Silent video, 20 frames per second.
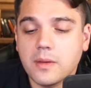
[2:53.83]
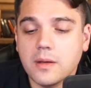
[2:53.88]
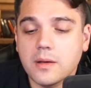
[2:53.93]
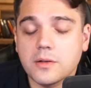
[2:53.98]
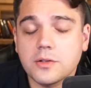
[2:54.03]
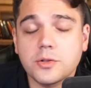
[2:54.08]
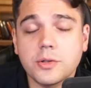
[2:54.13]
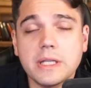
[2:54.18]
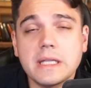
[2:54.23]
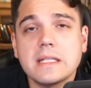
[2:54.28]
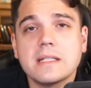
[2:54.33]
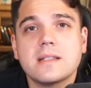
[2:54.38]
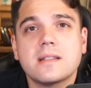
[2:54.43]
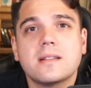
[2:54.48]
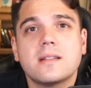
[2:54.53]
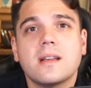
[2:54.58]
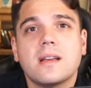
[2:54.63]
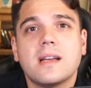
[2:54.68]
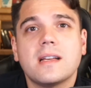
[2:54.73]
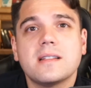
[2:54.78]
treat
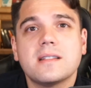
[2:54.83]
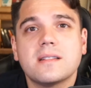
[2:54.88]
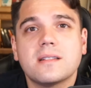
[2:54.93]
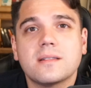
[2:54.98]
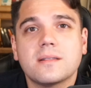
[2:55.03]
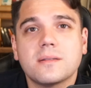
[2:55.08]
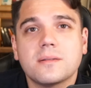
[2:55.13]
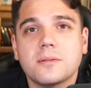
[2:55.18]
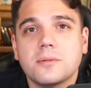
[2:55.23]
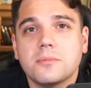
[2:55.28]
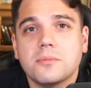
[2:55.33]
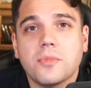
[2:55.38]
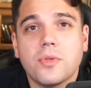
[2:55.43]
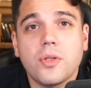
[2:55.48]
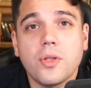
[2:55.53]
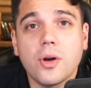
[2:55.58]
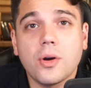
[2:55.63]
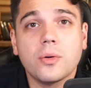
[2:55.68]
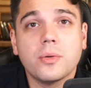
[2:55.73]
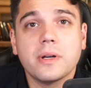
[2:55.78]
this as
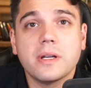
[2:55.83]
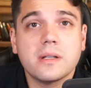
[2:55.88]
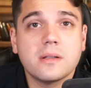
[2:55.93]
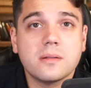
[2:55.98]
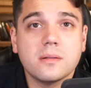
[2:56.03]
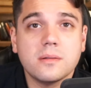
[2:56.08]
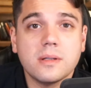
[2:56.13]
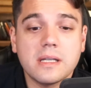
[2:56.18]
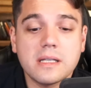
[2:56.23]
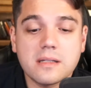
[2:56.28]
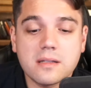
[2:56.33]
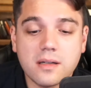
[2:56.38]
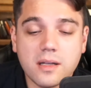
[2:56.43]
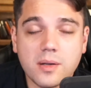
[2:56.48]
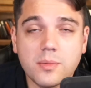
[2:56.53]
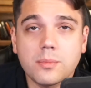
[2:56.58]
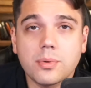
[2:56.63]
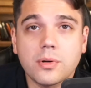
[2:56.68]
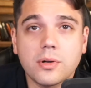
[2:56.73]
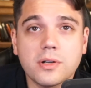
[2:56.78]
though it is an
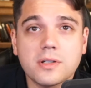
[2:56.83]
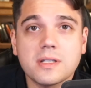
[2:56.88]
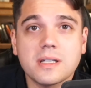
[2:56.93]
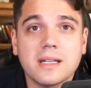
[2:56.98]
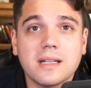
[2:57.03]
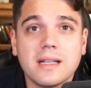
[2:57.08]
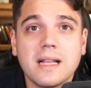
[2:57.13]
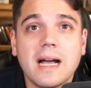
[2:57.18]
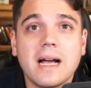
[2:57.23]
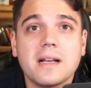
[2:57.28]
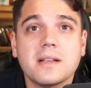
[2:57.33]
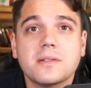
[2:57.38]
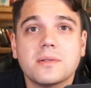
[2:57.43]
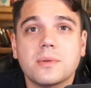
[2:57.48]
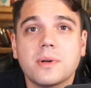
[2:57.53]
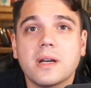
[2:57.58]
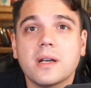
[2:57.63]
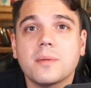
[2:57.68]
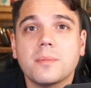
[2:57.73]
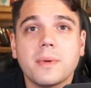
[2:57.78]
in-person
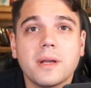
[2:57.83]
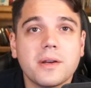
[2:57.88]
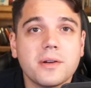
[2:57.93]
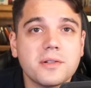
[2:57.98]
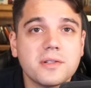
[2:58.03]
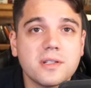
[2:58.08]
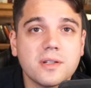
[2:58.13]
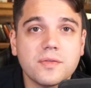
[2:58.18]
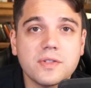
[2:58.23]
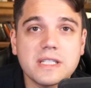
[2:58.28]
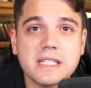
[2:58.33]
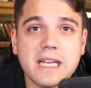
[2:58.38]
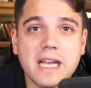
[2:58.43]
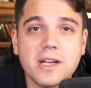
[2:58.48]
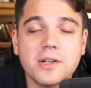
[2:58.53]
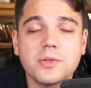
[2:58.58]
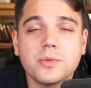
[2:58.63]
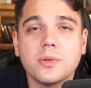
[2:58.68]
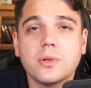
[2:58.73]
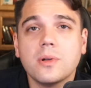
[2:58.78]
class, right? Make yourself a
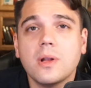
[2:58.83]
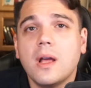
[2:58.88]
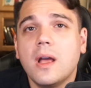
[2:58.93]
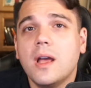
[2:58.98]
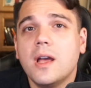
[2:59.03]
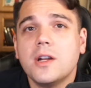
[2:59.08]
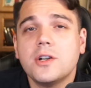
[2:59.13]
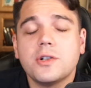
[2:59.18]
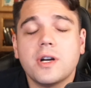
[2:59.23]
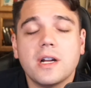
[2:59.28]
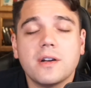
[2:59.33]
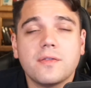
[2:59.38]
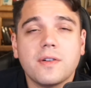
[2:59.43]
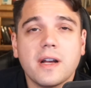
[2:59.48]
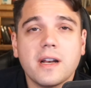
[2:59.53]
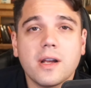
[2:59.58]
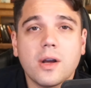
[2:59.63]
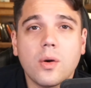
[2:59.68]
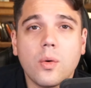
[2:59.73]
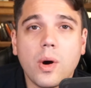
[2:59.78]
schedule. Try to
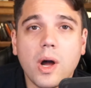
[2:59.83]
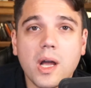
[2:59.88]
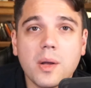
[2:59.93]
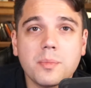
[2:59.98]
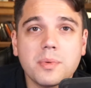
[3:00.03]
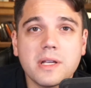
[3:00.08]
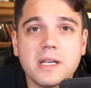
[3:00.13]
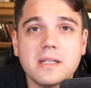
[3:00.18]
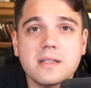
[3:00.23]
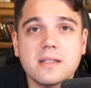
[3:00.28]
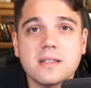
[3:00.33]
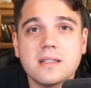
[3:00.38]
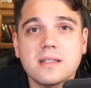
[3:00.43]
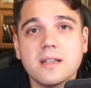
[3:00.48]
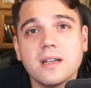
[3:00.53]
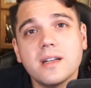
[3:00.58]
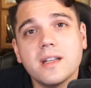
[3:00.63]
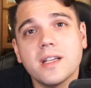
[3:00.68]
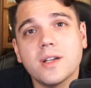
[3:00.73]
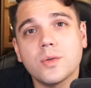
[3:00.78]
find a quiet place to
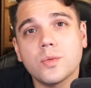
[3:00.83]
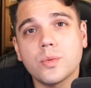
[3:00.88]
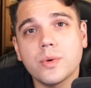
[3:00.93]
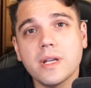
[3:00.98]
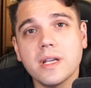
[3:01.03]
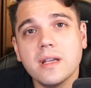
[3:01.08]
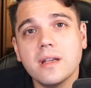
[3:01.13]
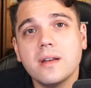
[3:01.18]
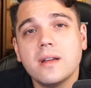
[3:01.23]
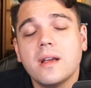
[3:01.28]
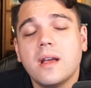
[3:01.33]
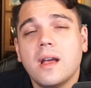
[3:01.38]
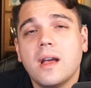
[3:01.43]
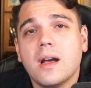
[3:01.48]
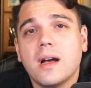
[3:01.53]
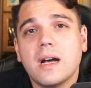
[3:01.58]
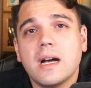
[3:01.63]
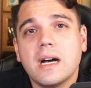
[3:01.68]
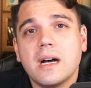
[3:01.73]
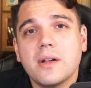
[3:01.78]
study and read
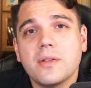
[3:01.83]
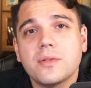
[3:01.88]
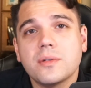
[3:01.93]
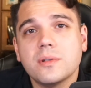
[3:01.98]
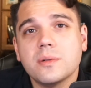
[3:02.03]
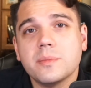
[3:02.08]
through the